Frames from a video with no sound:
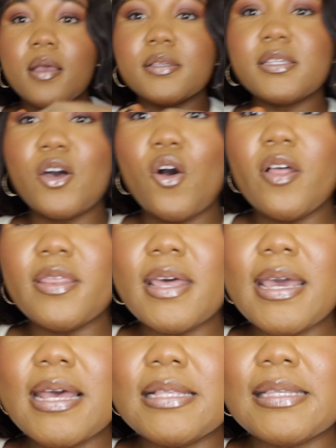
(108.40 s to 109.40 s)
So on
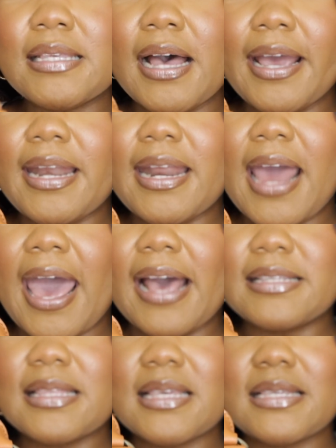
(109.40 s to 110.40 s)
the inside, it
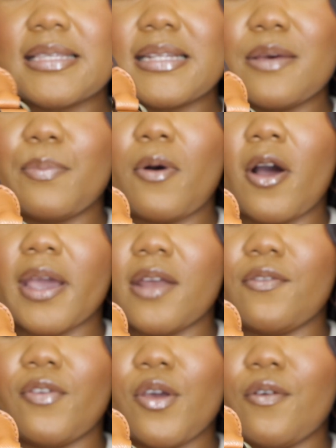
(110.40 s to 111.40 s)
has the slip pocket
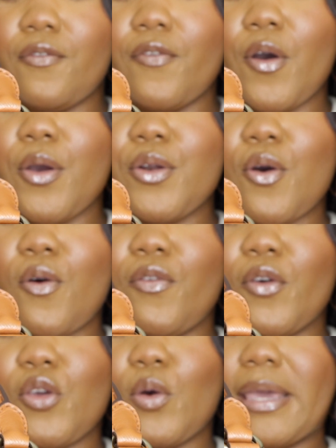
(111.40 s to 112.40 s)
for your phone or
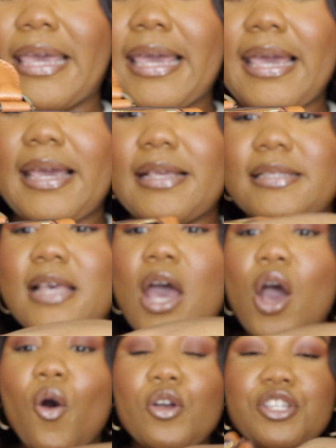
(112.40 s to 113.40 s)
for your keys
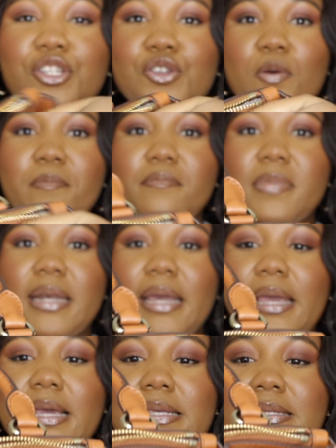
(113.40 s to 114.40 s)
or just your
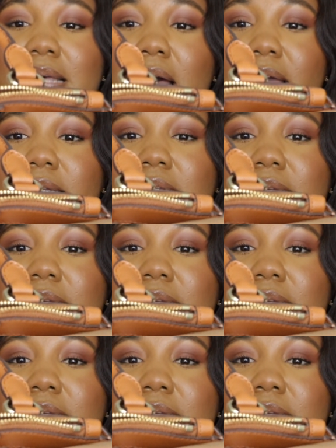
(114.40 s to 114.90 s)
mini sized